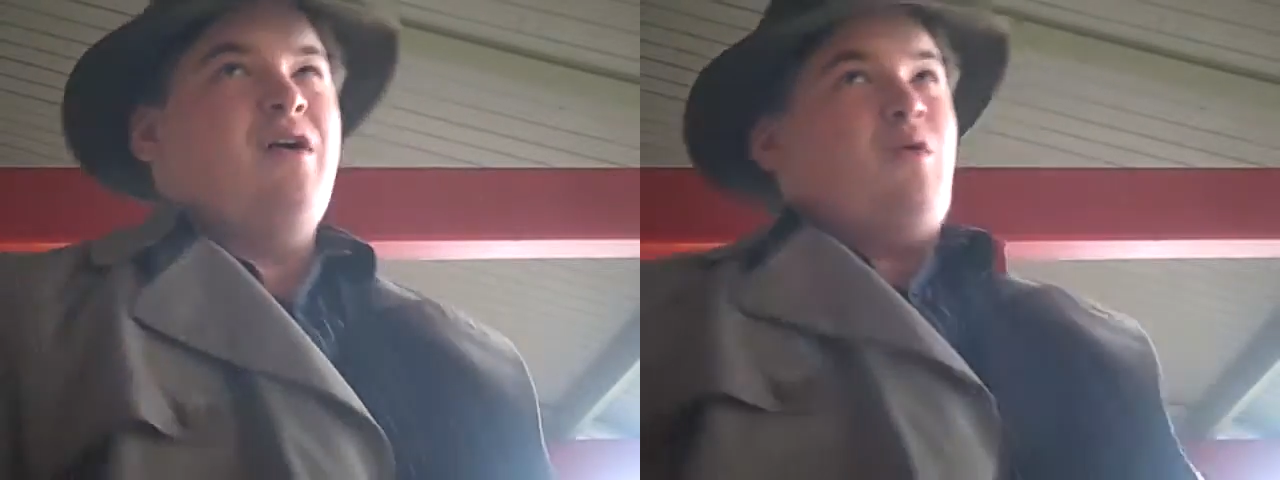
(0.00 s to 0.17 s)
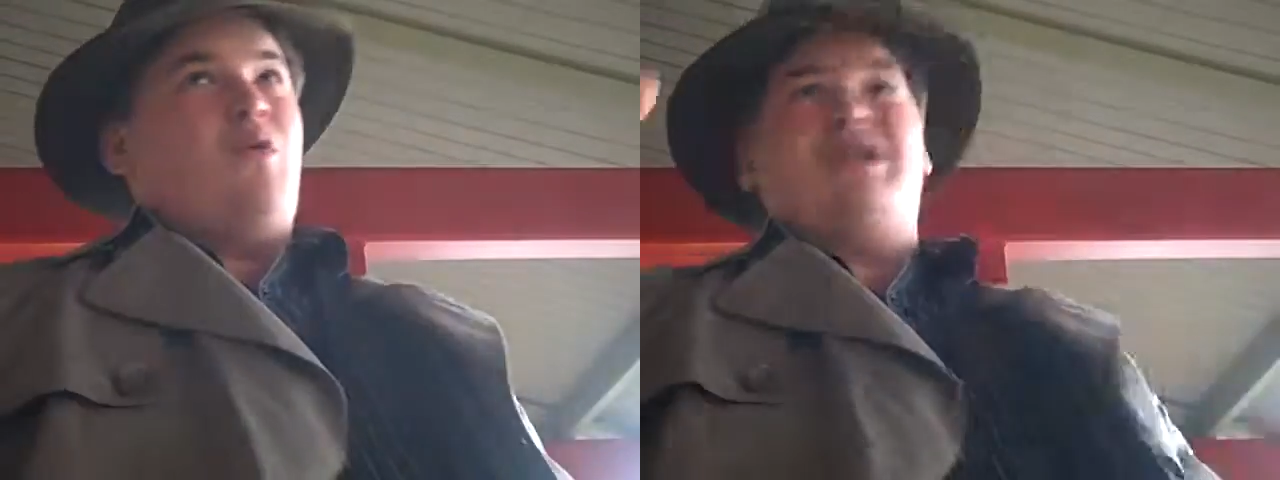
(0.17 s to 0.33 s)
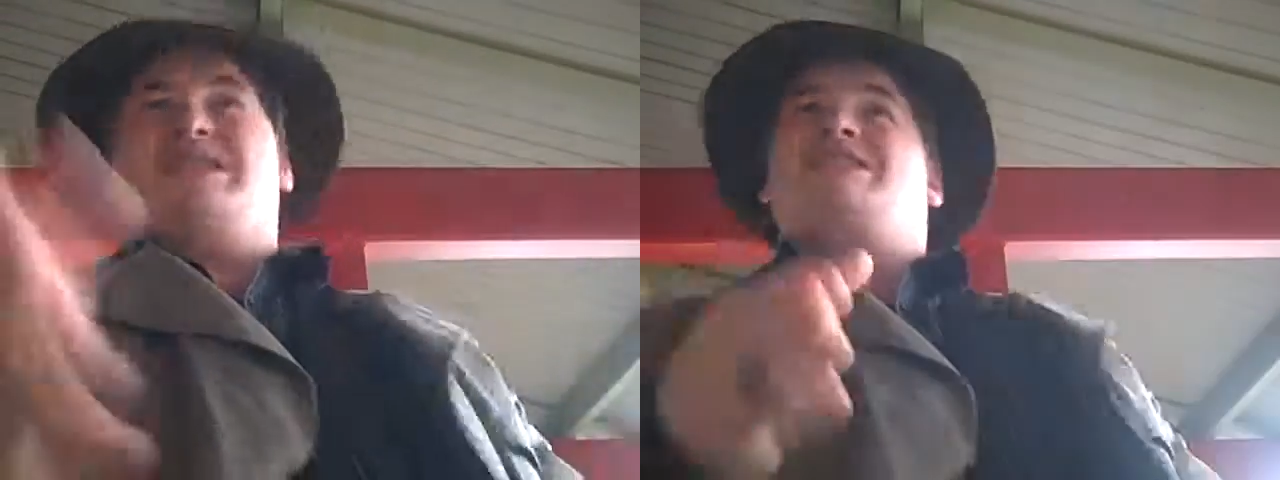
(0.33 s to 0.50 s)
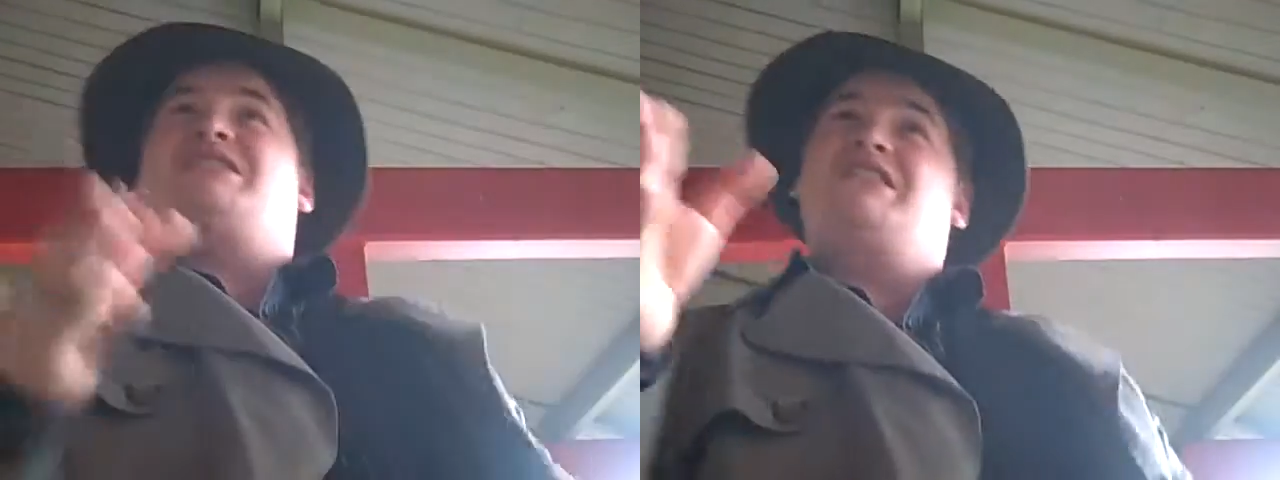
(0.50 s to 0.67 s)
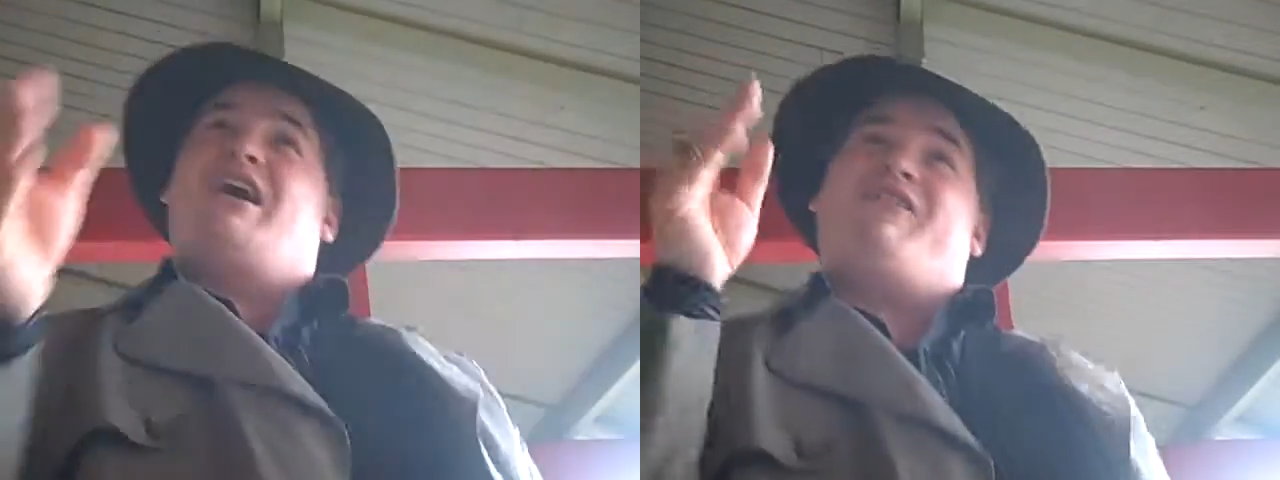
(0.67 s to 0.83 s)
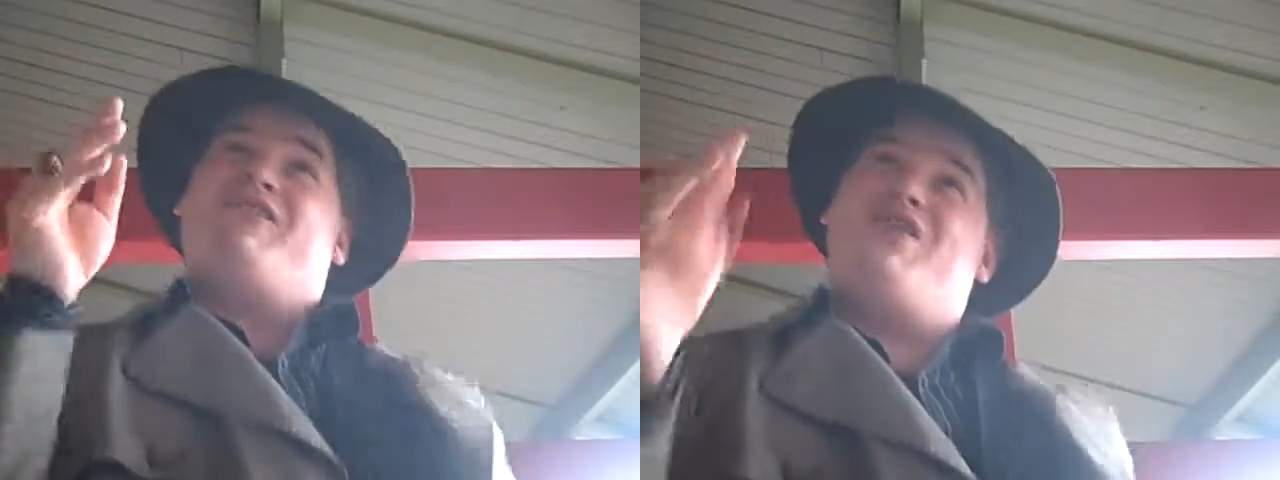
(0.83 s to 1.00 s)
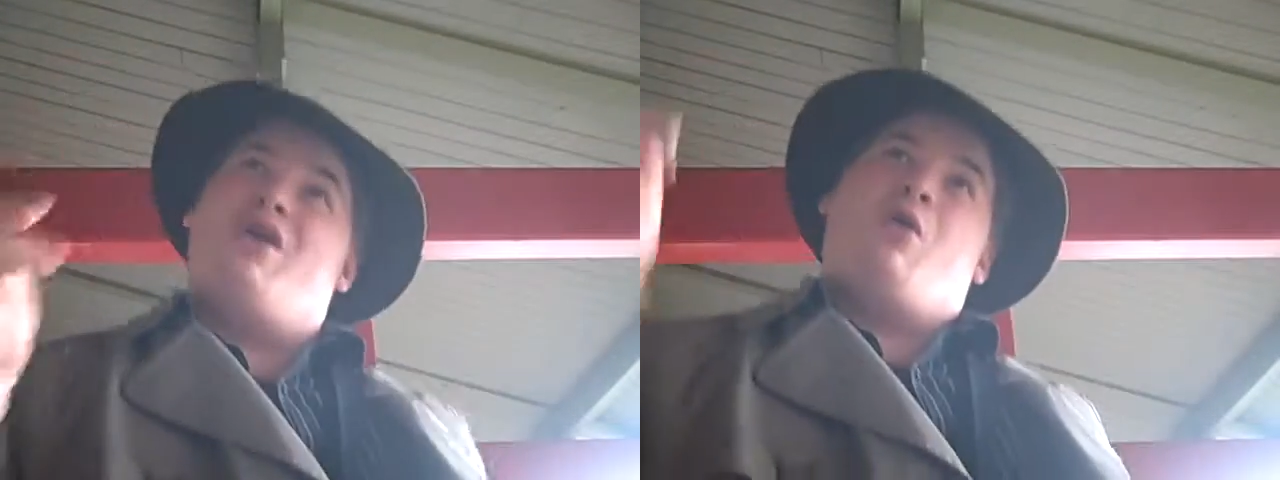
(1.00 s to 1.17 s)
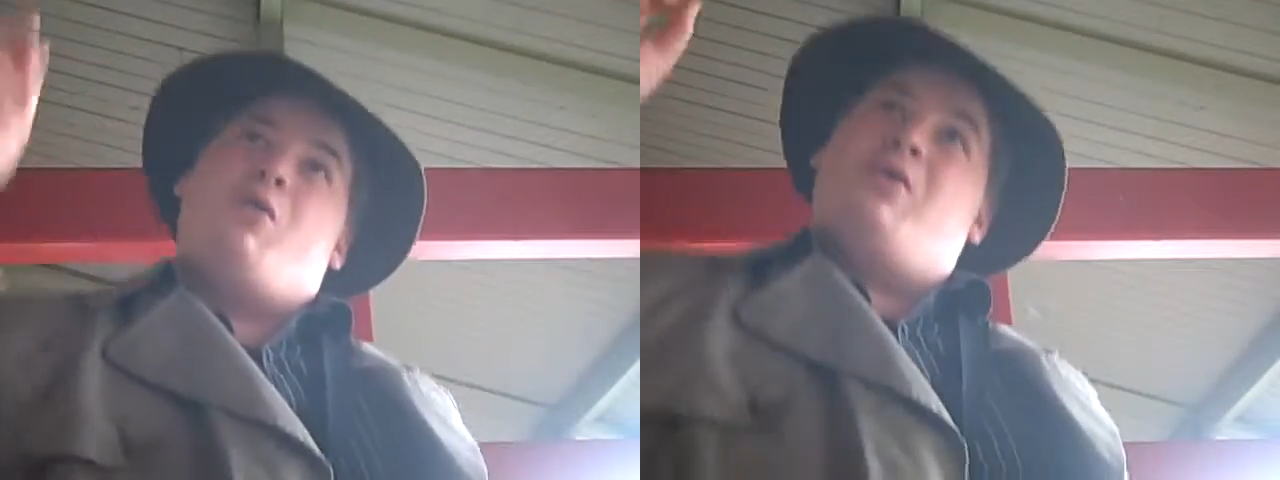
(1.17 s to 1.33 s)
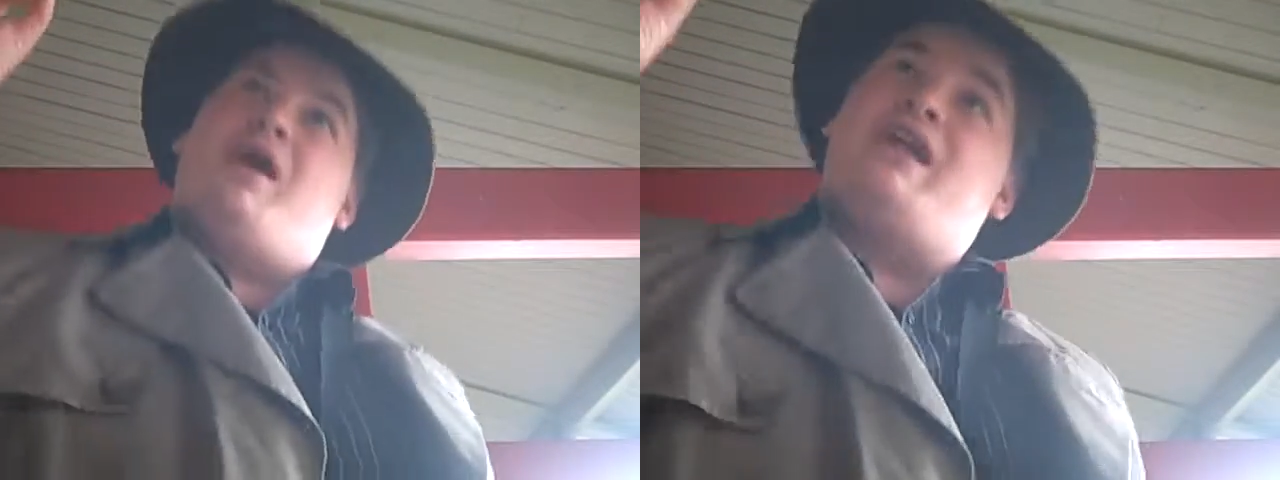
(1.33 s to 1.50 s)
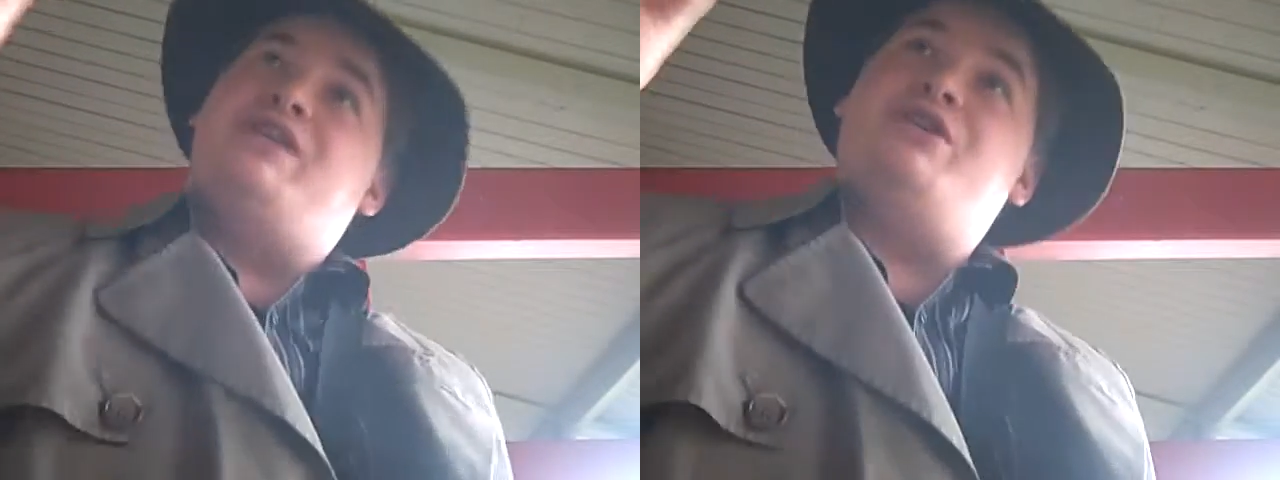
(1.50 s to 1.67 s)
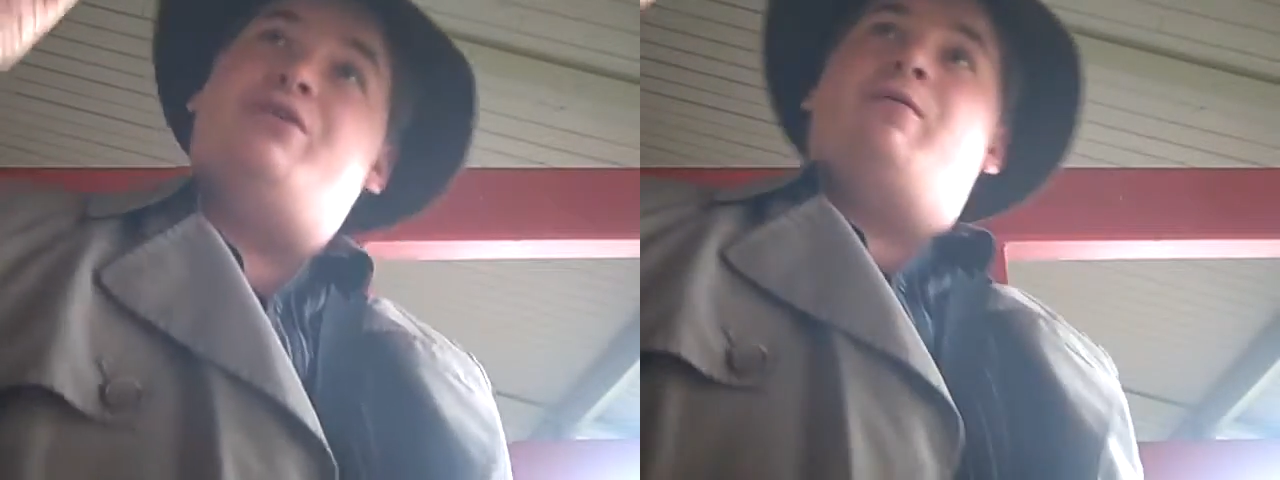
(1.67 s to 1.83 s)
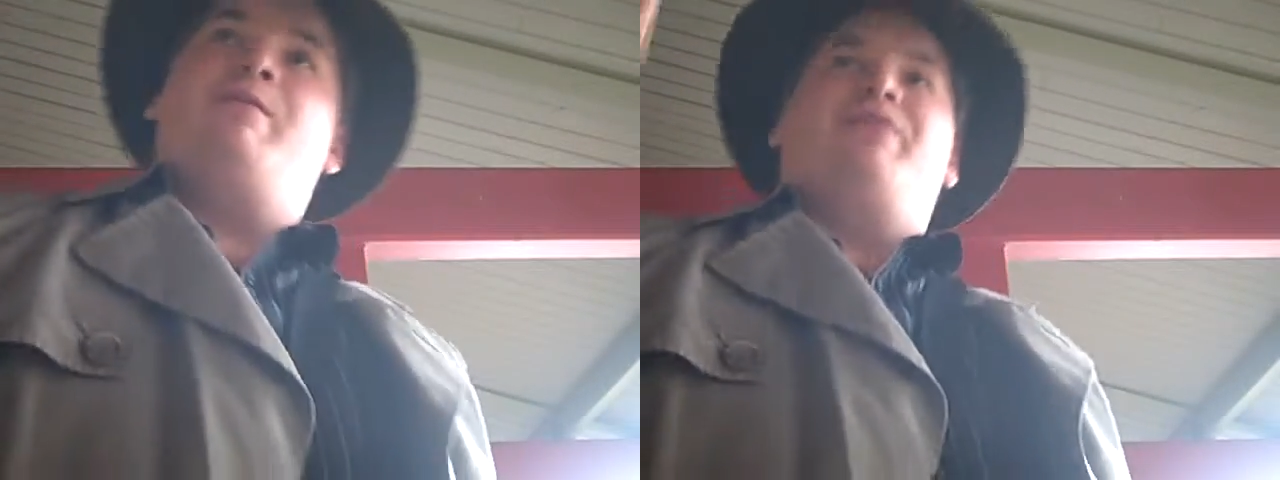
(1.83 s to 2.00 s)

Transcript: what stuff will I do.